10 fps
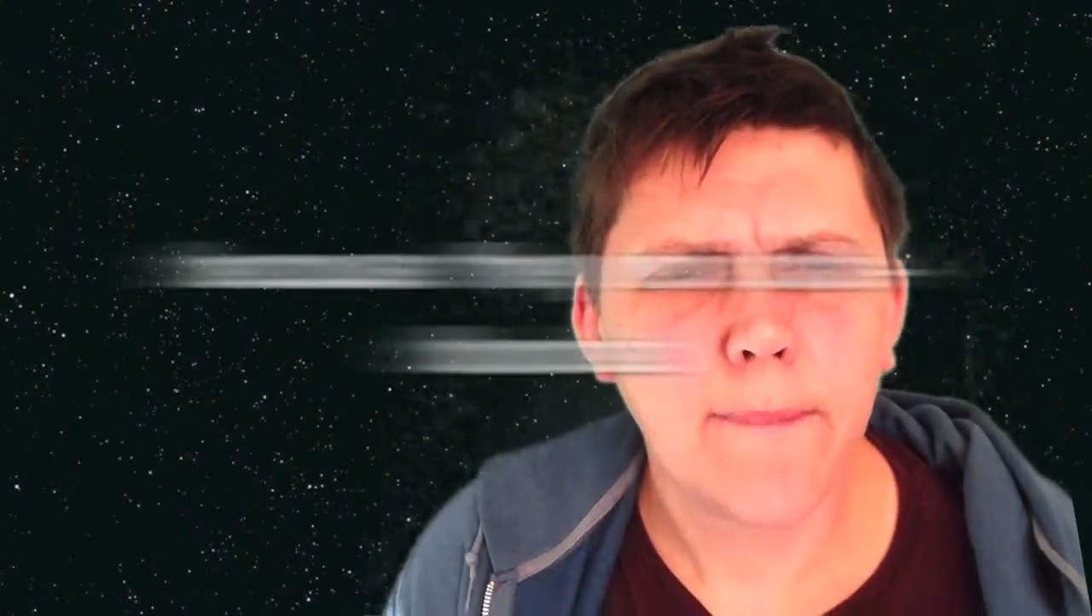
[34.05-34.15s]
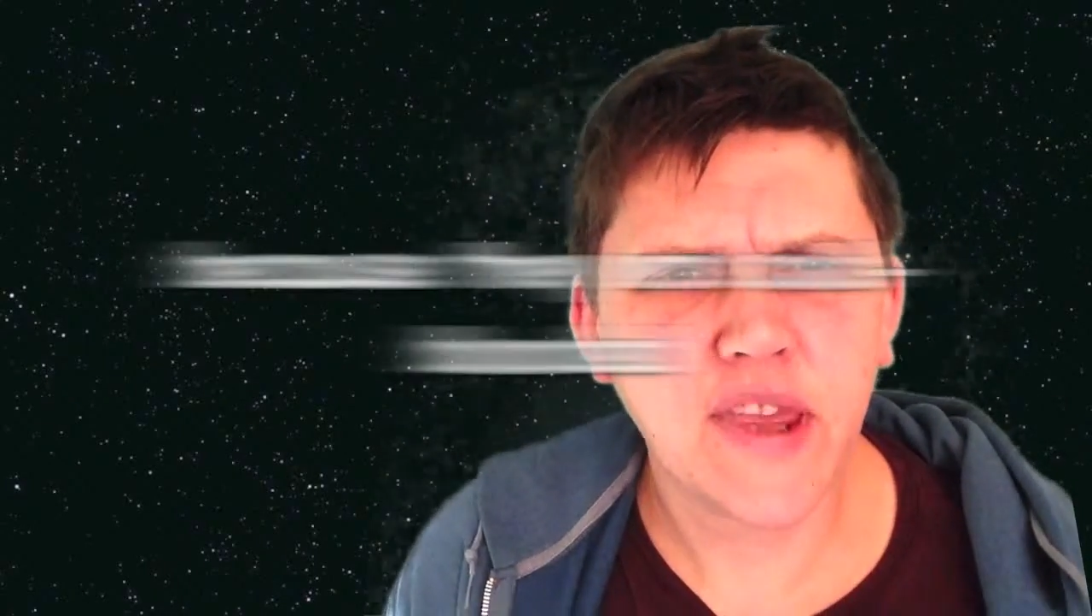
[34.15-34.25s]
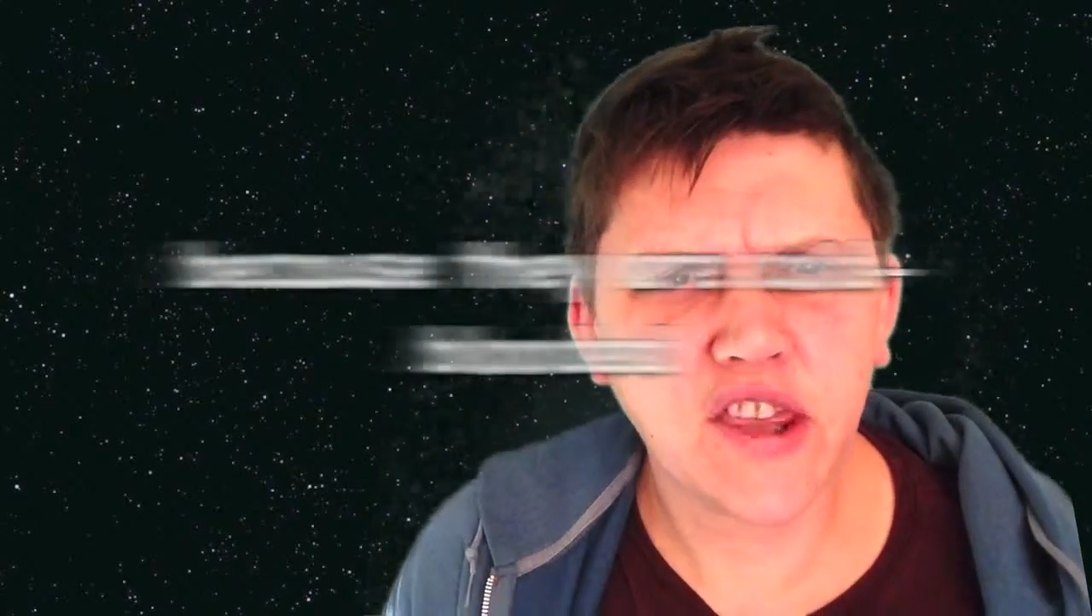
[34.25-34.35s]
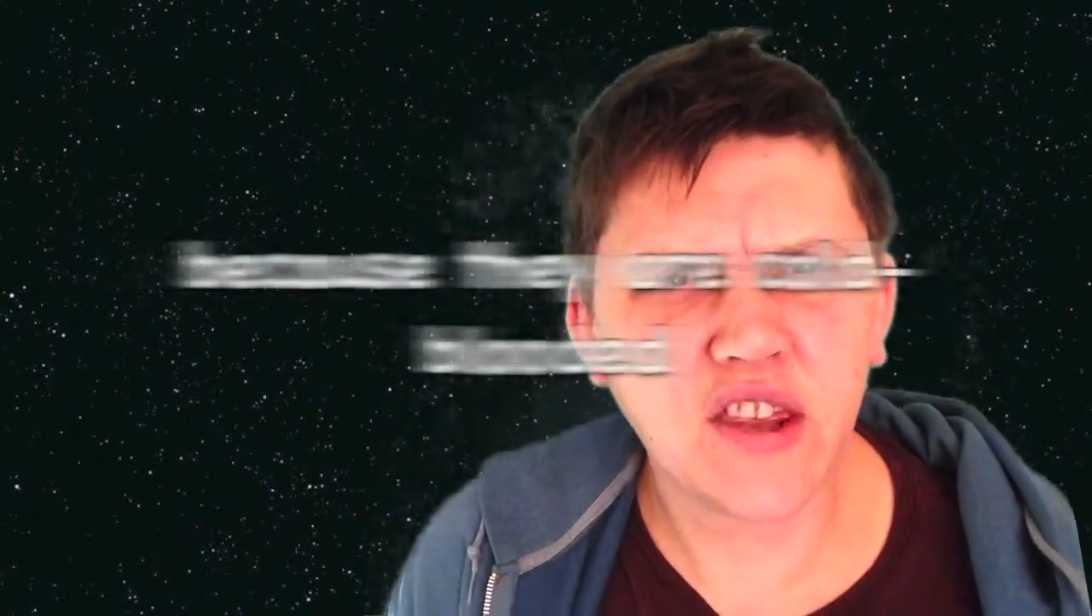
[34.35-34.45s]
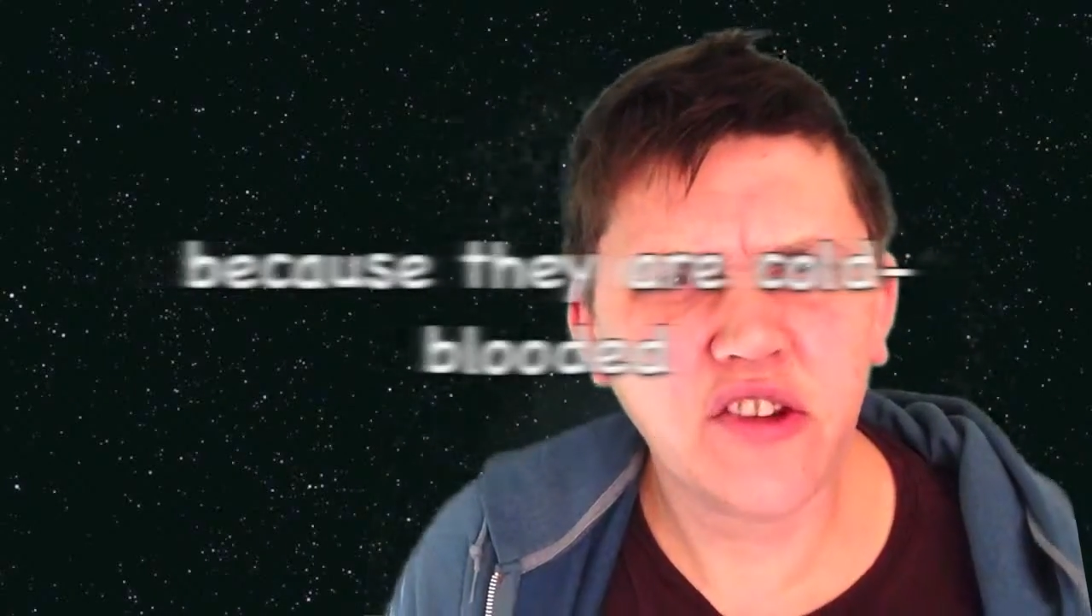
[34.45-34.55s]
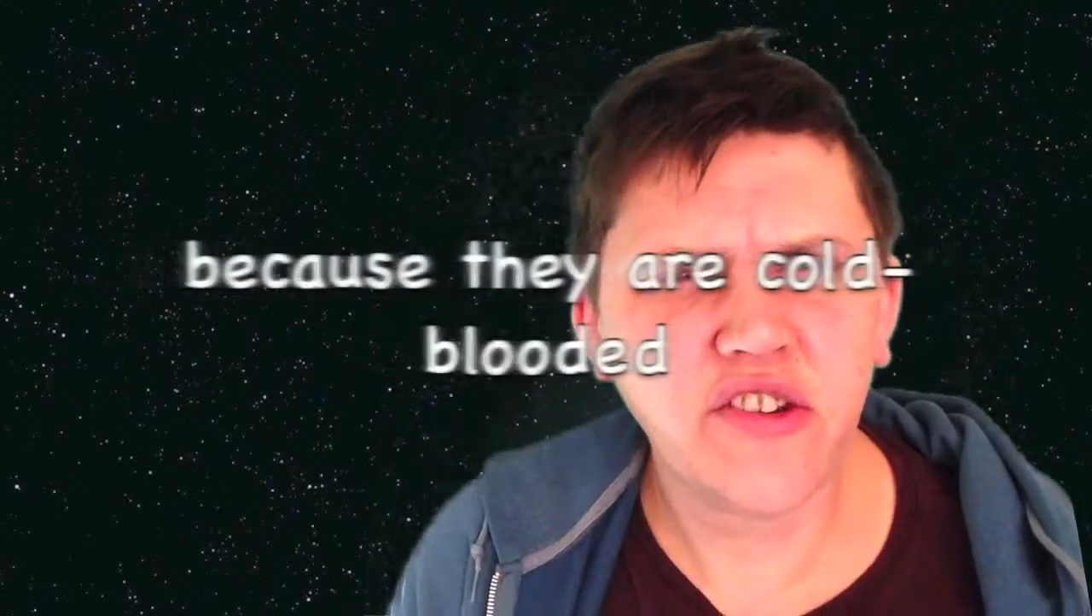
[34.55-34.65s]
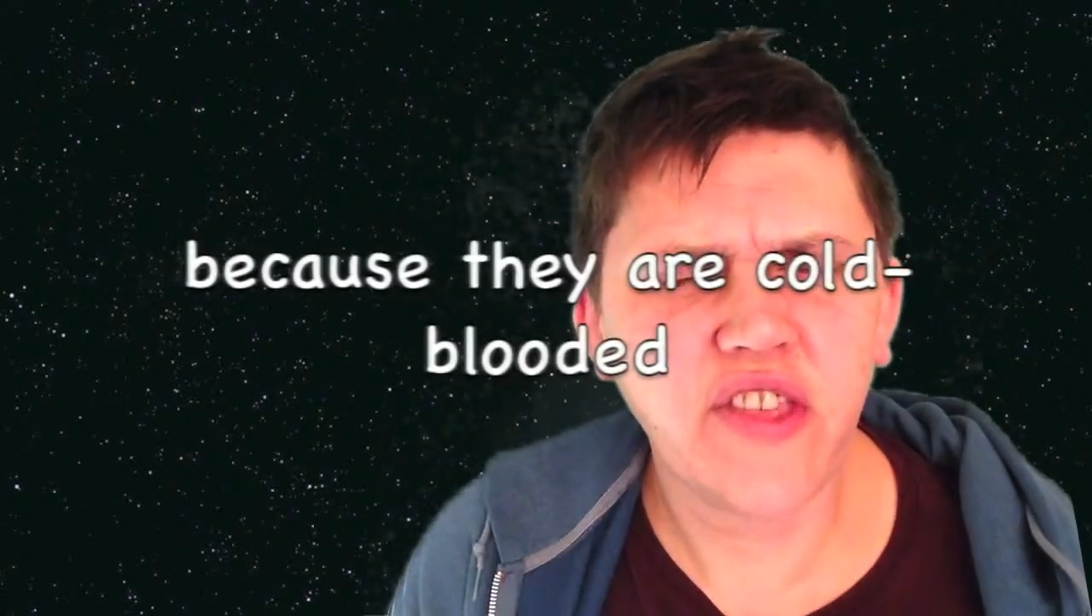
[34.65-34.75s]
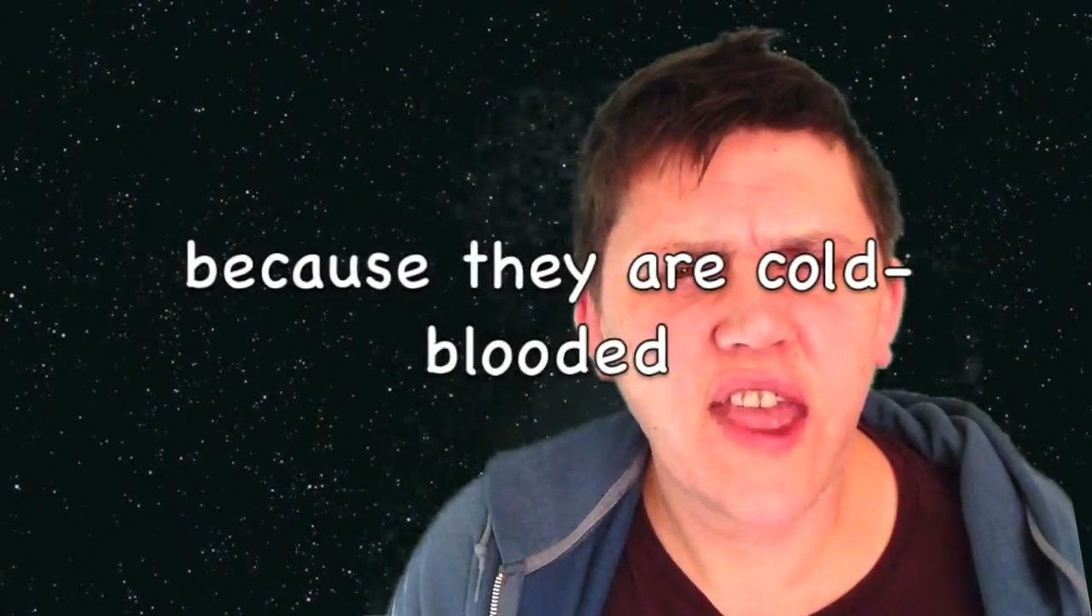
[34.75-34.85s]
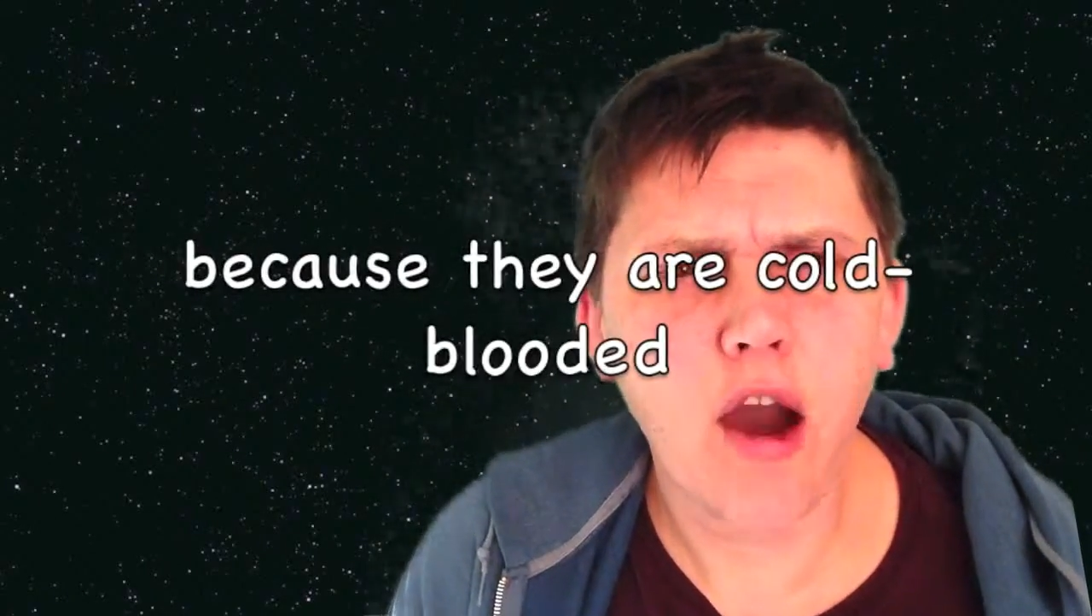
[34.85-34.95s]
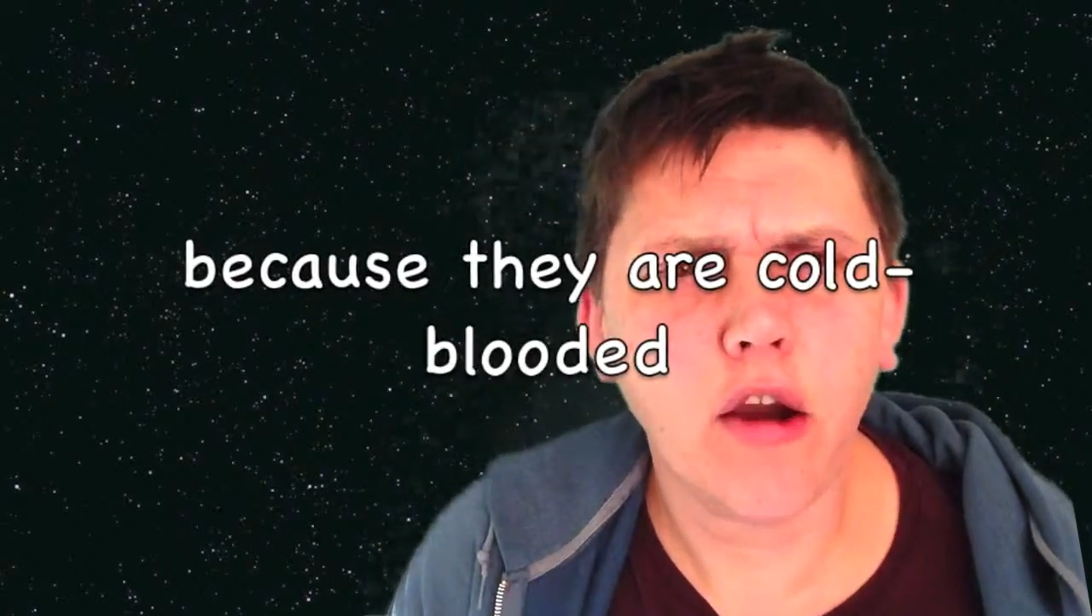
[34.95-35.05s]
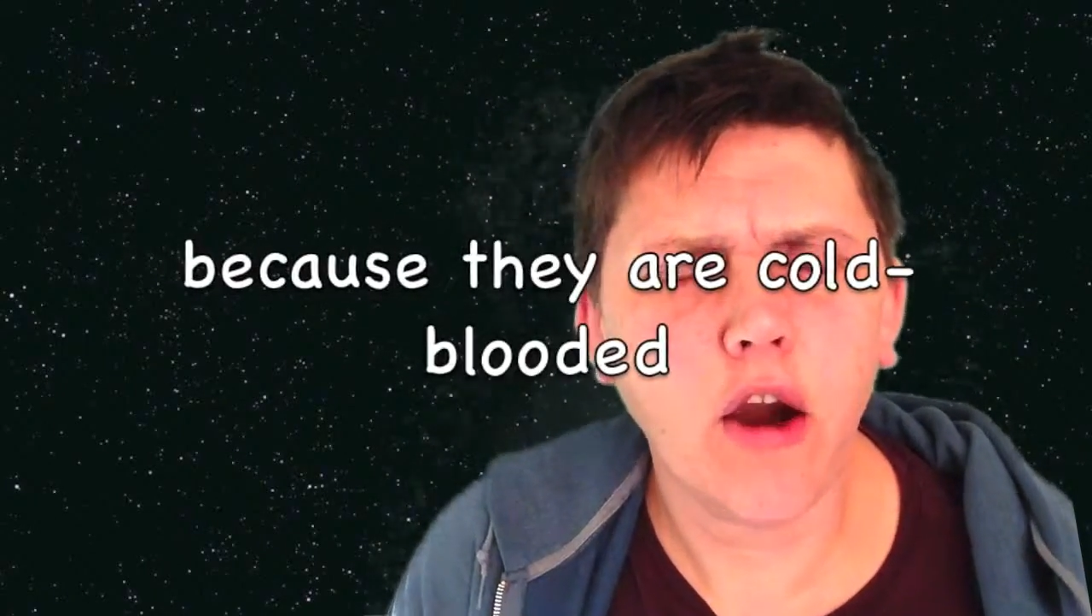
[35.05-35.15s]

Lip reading: Because they are